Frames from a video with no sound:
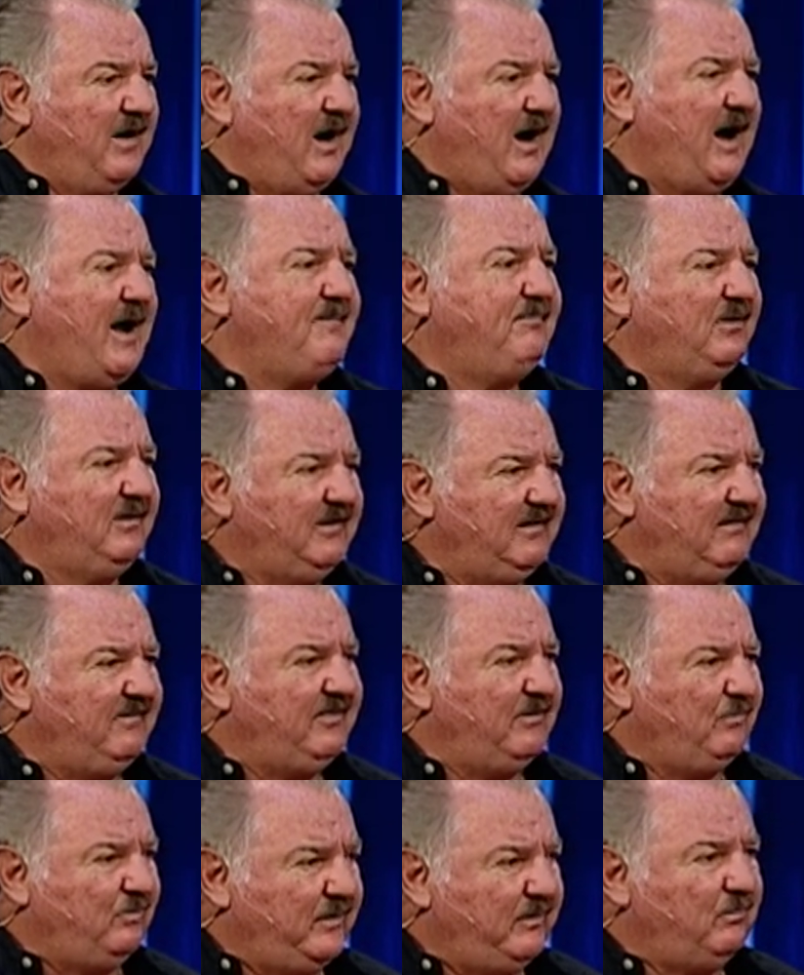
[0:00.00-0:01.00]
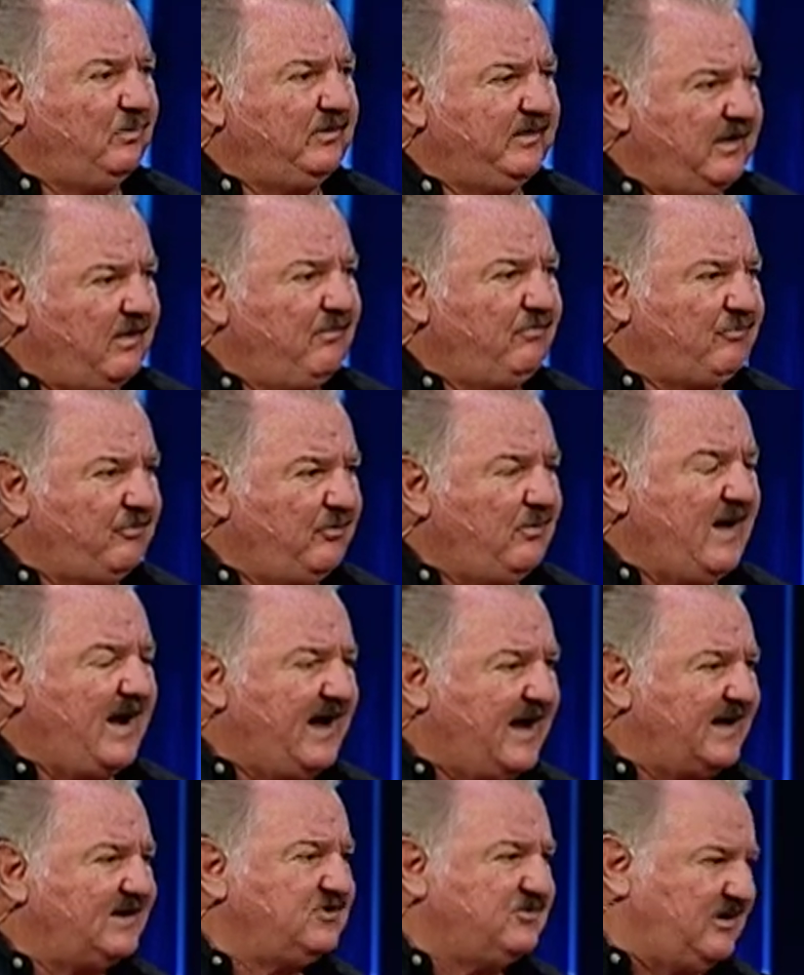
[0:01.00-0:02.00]
I believe that we will go through
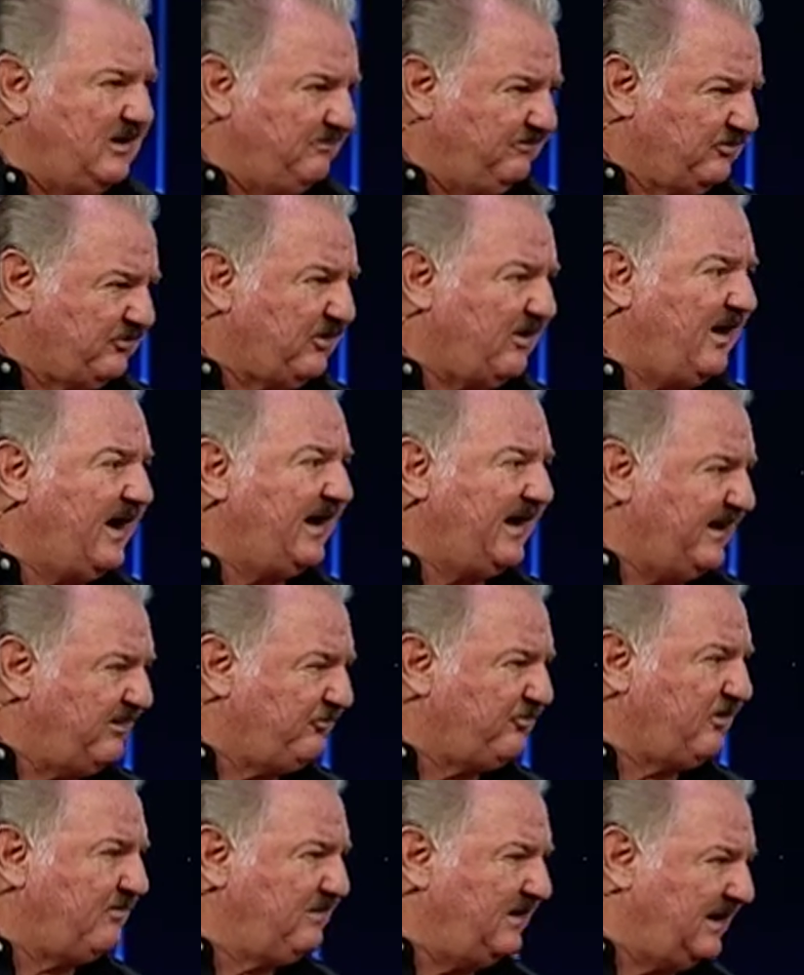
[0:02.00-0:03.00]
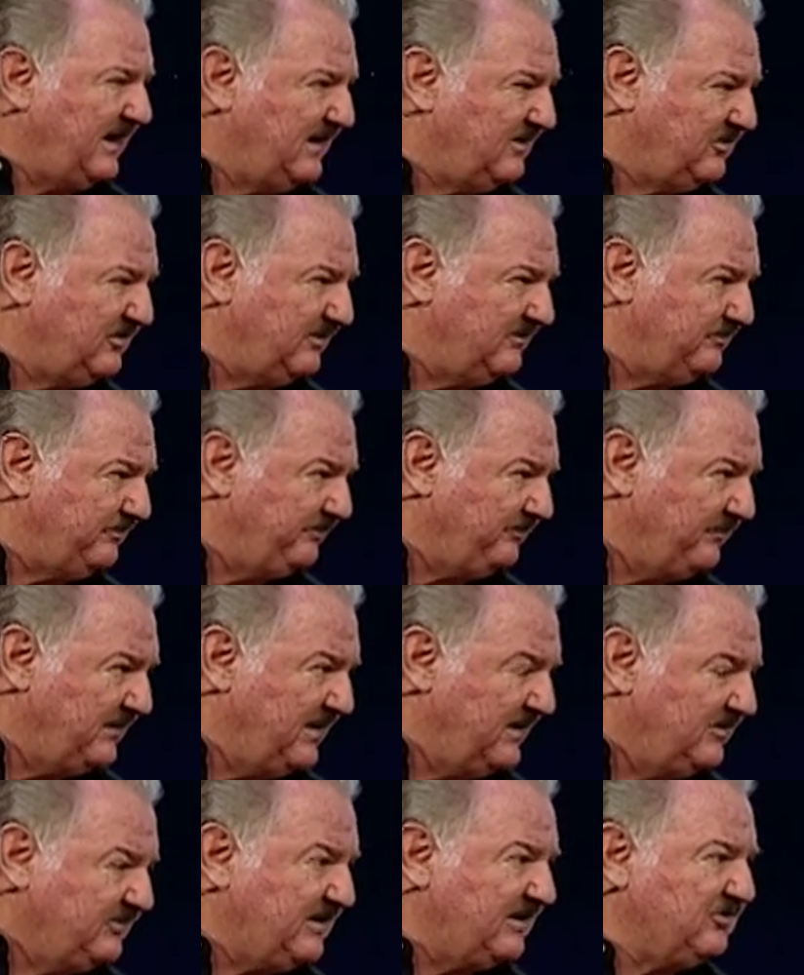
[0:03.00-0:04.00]
hardship, trial, and tribulation,
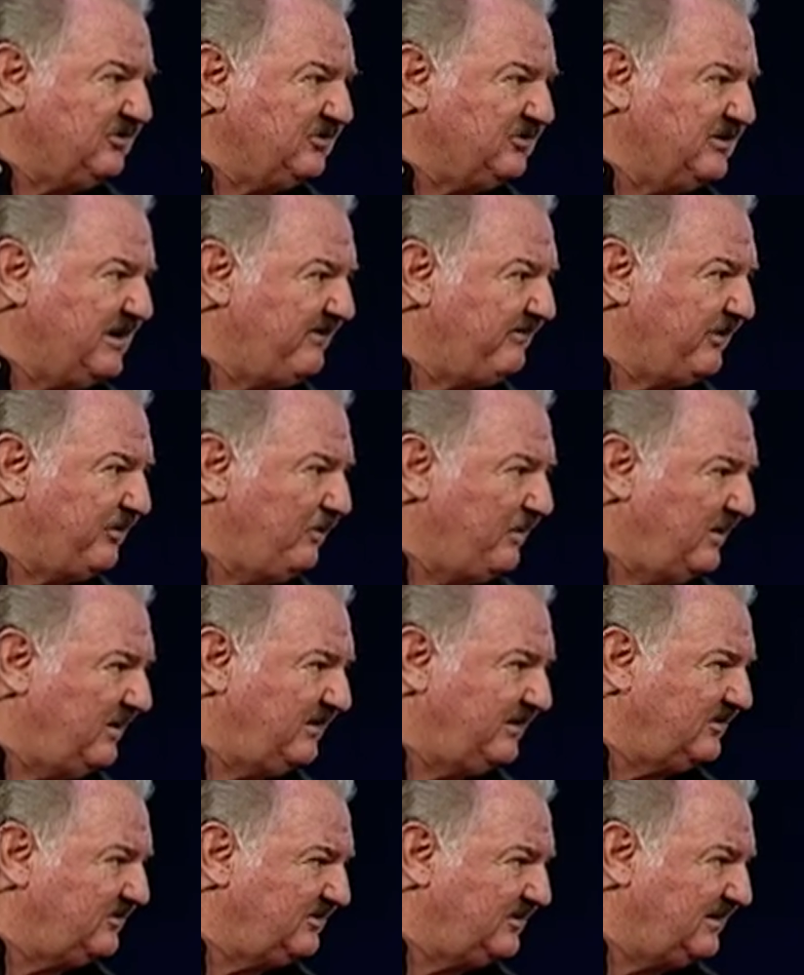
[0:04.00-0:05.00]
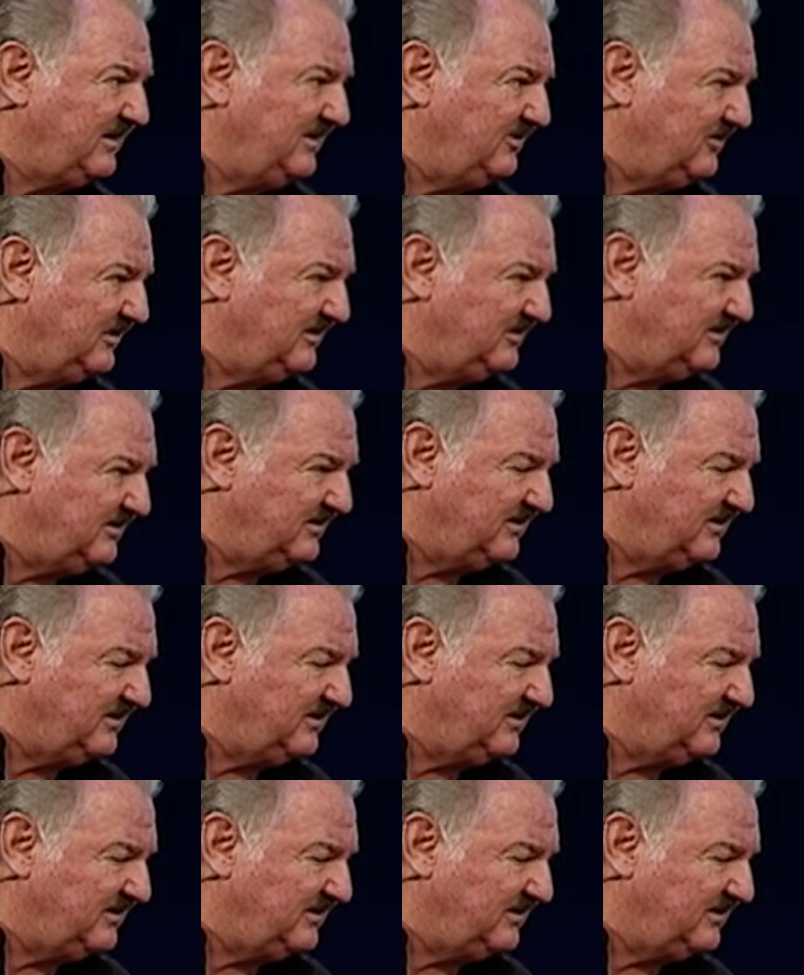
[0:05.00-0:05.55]
such as never the world has seen, Jesus